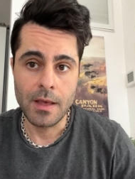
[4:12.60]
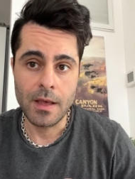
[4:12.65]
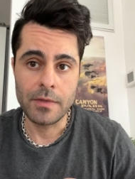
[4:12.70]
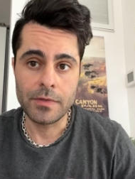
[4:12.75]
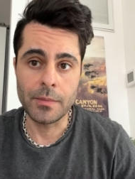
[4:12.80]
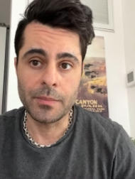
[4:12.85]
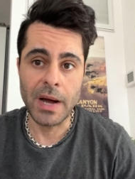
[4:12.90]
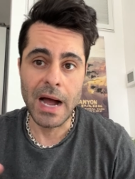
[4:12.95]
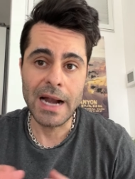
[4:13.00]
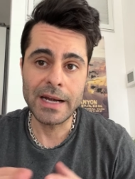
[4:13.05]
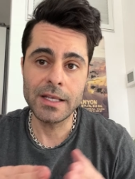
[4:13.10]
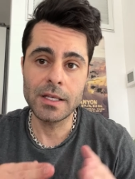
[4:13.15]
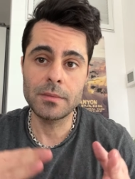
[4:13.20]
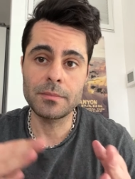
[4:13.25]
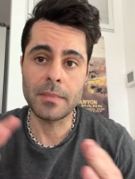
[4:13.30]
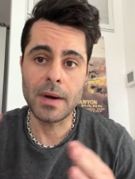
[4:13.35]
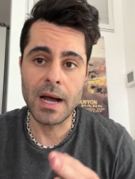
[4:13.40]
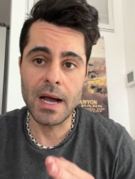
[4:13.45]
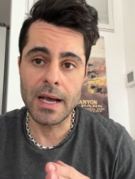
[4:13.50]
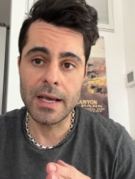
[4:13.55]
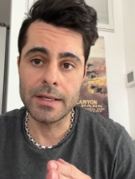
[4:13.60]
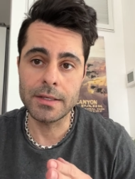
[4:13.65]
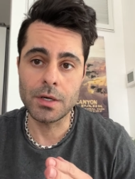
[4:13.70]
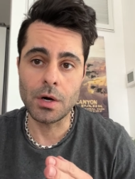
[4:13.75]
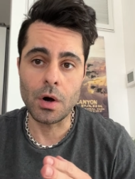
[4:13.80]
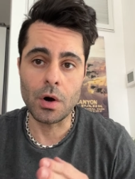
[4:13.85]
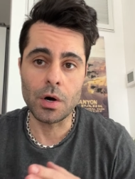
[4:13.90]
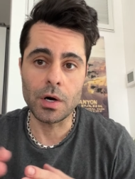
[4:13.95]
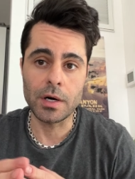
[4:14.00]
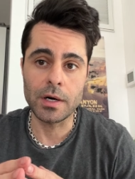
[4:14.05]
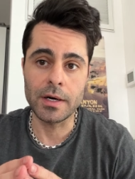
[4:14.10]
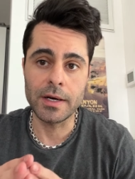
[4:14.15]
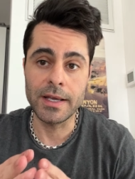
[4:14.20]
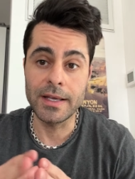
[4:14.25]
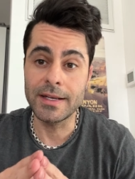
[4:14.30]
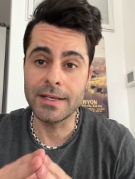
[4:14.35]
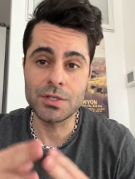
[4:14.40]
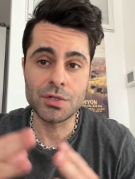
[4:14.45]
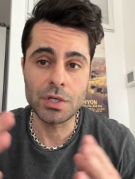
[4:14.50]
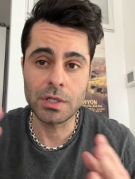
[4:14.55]
the body and mind are
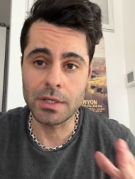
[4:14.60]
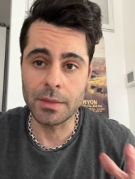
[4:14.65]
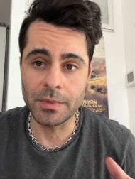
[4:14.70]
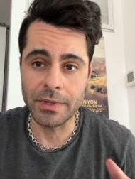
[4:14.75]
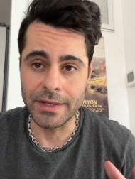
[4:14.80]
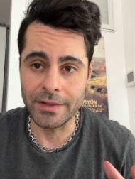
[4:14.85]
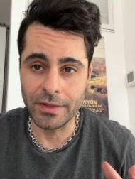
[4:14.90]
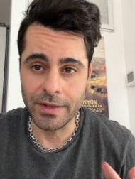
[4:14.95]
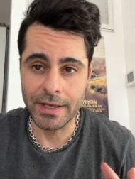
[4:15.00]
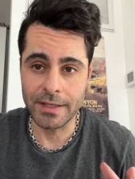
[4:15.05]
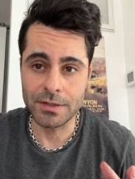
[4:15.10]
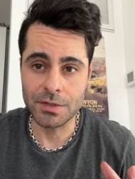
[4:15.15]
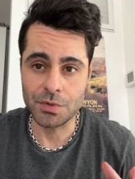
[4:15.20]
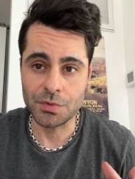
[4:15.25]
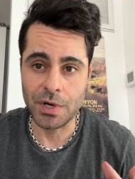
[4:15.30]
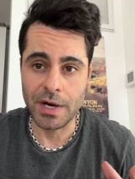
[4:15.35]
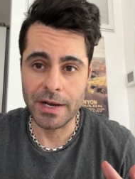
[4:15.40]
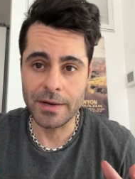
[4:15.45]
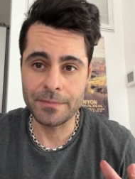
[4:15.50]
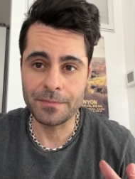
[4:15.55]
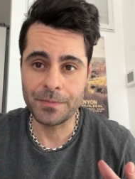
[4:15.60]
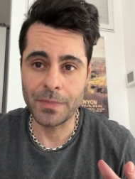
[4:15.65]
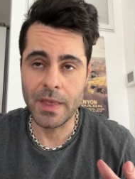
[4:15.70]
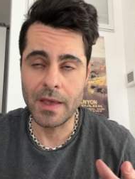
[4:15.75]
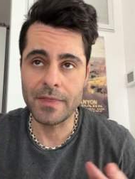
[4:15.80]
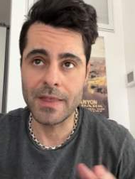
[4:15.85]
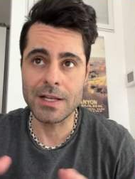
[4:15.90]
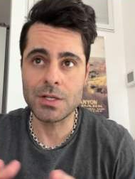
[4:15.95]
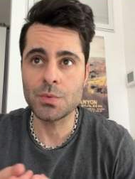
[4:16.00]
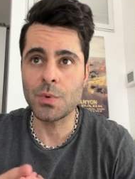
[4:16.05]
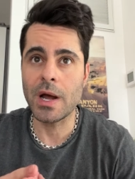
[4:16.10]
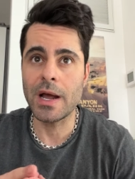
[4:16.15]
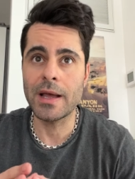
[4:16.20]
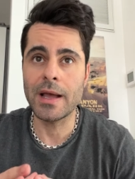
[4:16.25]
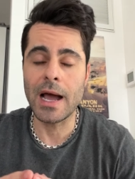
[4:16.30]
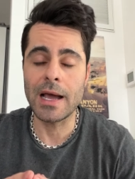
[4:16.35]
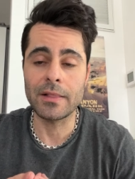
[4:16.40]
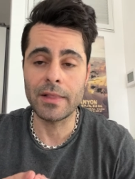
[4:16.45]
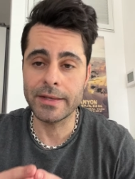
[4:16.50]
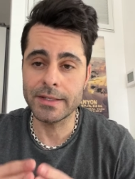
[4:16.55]
inextricably linked, right? And that's why
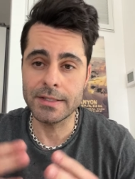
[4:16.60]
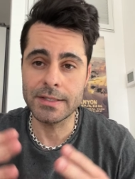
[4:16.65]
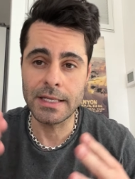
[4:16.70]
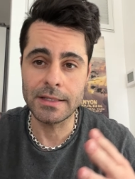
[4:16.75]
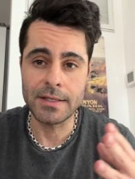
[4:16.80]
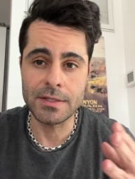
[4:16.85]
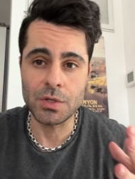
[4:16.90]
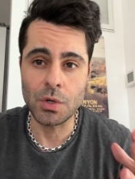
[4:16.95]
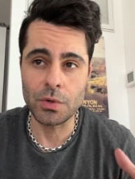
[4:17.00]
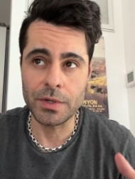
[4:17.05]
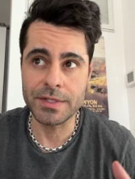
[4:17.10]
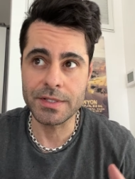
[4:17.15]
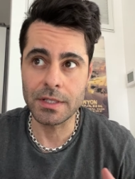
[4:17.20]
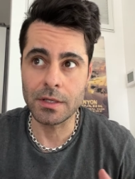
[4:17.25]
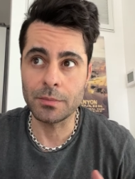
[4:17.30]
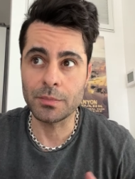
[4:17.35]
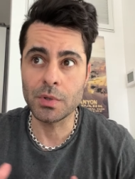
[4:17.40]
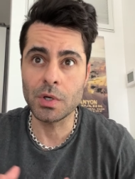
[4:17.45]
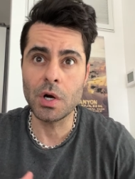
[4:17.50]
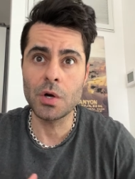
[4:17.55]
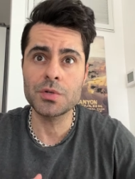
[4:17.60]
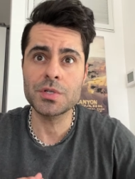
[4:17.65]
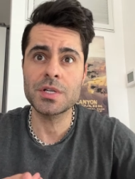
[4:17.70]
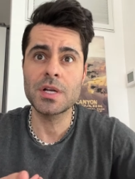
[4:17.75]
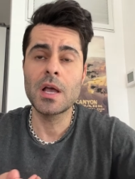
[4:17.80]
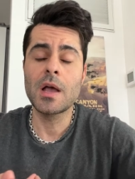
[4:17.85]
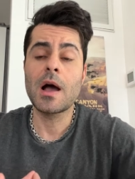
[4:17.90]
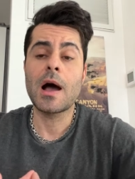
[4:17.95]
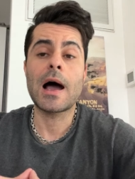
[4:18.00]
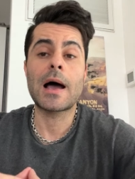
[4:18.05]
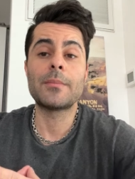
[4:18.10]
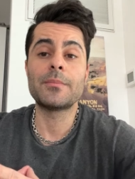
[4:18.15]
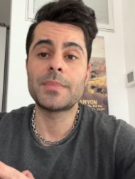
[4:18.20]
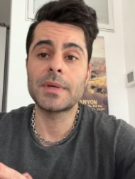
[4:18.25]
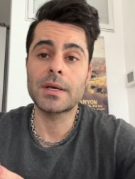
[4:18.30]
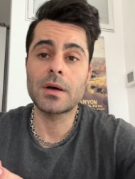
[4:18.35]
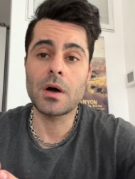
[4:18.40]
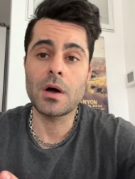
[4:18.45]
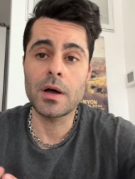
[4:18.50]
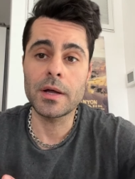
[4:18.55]
I like to take this holistic approach. I'm
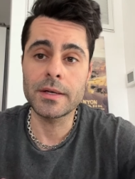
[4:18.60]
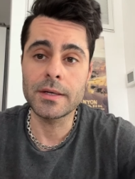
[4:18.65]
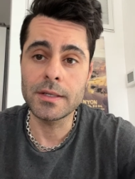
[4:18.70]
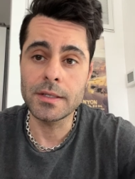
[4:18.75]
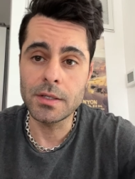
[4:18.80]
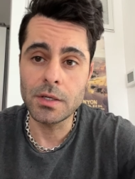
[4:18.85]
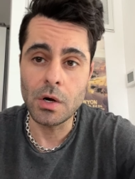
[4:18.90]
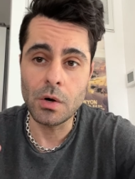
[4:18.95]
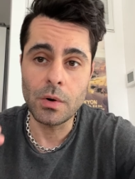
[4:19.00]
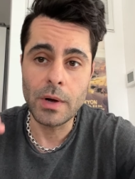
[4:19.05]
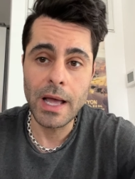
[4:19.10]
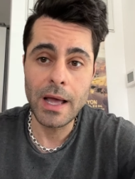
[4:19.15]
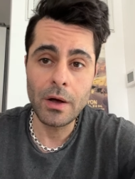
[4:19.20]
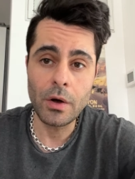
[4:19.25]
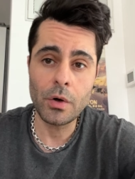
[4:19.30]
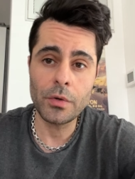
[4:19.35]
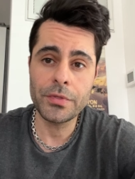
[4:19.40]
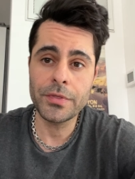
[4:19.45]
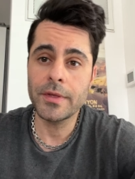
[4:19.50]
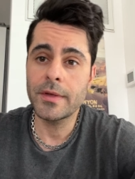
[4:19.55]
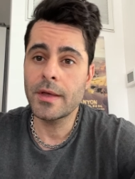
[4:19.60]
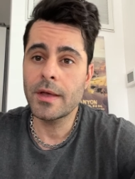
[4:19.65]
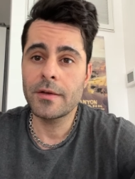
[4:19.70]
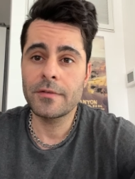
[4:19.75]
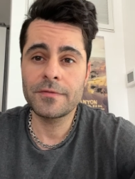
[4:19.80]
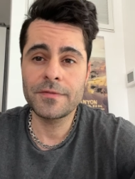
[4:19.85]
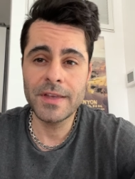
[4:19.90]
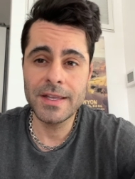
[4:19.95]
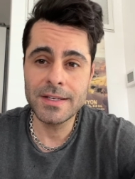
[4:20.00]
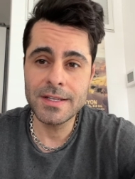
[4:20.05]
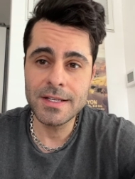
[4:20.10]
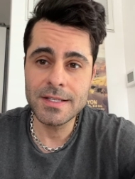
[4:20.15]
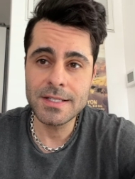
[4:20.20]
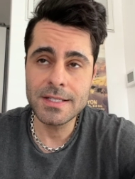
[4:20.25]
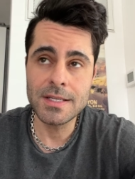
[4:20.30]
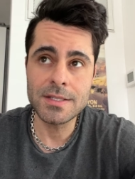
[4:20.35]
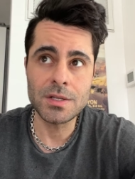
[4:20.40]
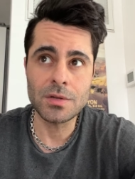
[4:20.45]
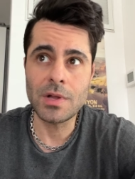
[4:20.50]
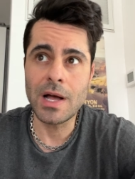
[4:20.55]
big on, you know, health, fitness
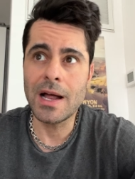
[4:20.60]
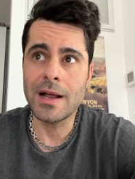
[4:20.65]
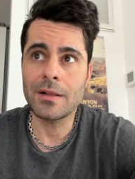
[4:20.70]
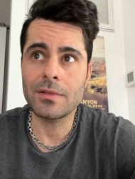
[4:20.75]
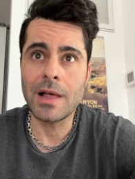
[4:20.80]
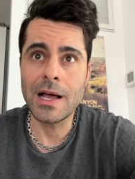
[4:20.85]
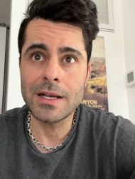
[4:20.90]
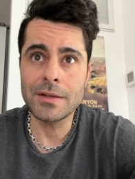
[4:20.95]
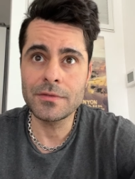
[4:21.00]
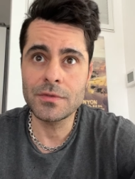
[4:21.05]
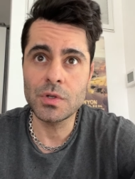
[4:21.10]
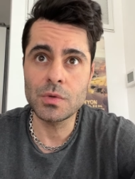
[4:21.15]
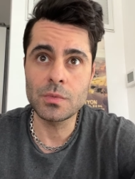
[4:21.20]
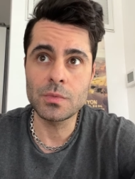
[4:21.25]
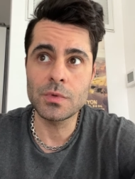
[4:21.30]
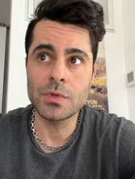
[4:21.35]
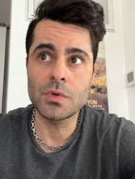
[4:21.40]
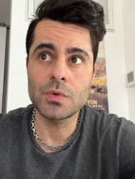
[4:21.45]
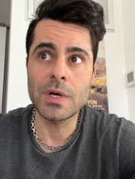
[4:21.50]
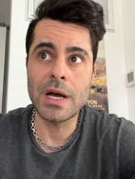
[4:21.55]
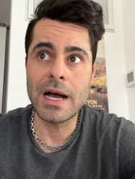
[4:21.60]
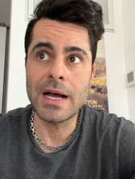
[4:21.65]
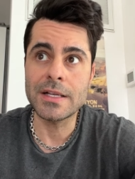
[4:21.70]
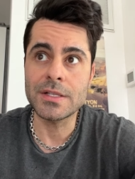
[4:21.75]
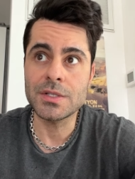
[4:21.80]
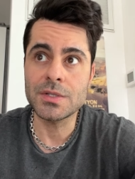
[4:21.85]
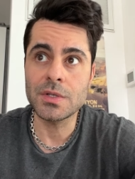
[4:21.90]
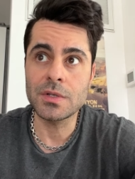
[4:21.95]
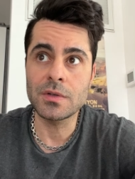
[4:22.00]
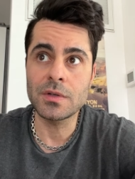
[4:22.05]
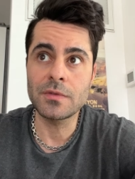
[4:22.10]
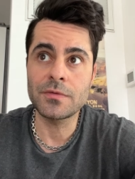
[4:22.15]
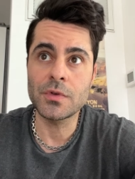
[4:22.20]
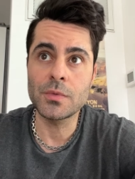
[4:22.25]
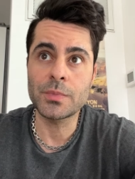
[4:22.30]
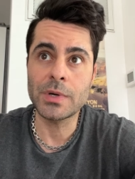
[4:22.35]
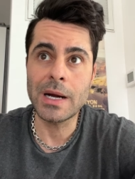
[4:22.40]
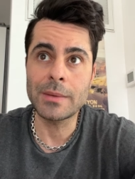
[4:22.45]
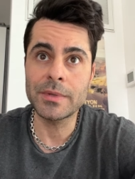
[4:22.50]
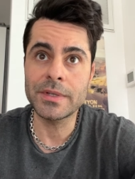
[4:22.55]
is a lot, a lot of you, you guys, if you
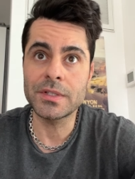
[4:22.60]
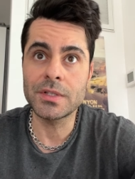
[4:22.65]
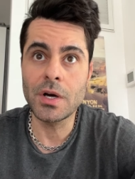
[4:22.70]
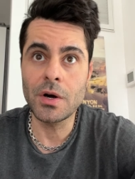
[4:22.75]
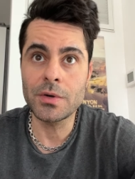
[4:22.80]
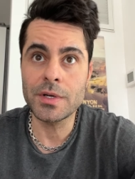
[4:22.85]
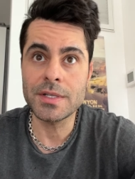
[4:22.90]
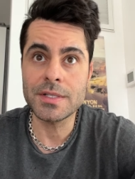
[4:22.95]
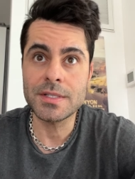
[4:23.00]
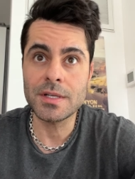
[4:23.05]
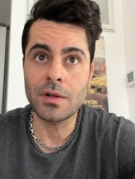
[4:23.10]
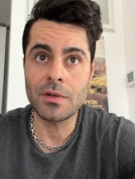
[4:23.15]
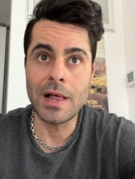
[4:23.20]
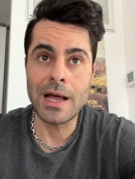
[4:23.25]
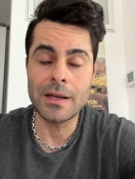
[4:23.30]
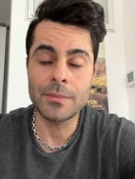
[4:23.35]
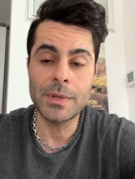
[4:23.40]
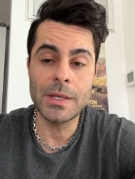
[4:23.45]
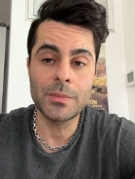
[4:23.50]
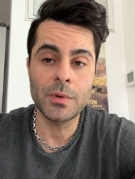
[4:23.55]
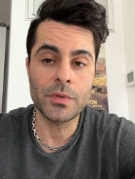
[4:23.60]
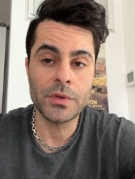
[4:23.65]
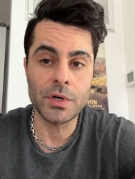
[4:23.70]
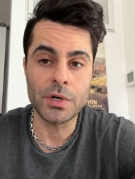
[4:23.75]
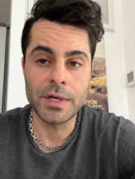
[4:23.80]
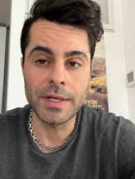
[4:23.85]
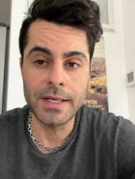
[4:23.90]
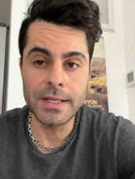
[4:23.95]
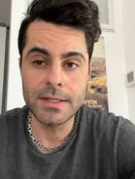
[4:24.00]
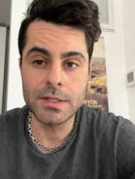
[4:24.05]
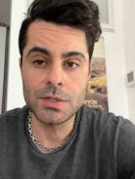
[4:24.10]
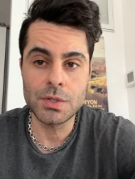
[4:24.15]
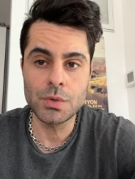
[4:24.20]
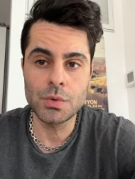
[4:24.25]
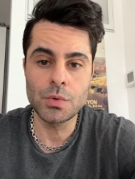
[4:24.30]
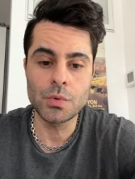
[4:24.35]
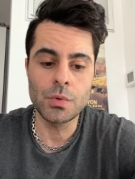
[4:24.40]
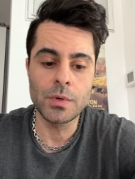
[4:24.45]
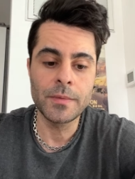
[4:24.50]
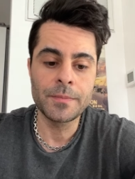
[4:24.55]
probably notice, a lot of people that are
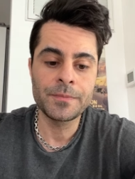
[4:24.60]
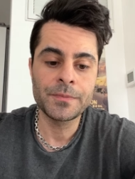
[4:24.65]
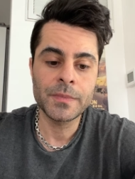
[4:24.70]
into